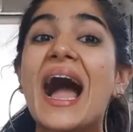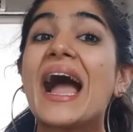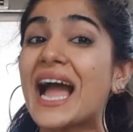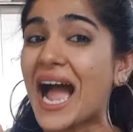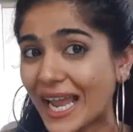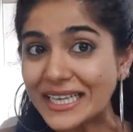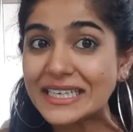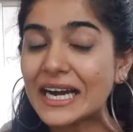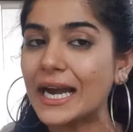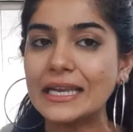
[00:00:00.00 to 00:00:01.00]
I
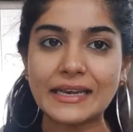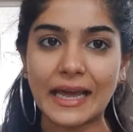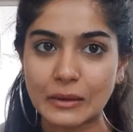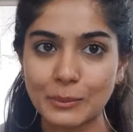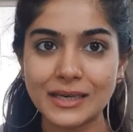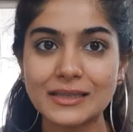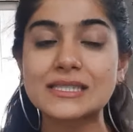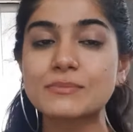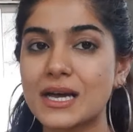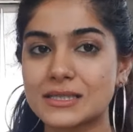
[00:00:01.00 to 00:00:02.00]
highly recommend
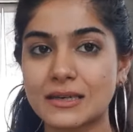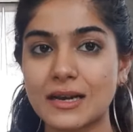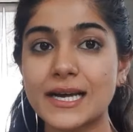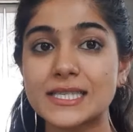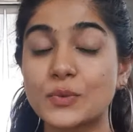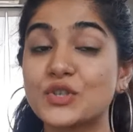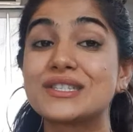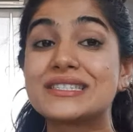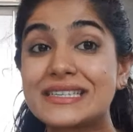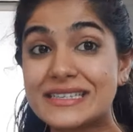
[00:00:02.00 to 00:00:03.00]
this masterclass, which
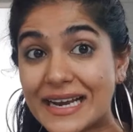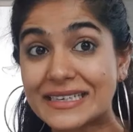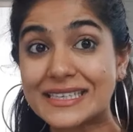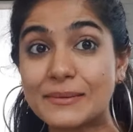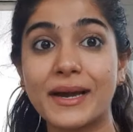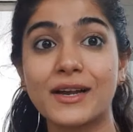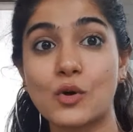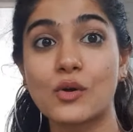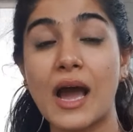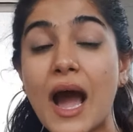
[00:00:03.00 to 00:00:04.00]
is directing by
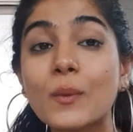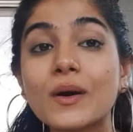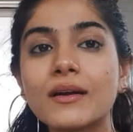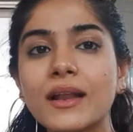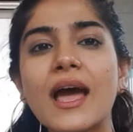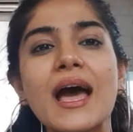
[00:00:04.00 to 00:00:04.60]
Ron Howard.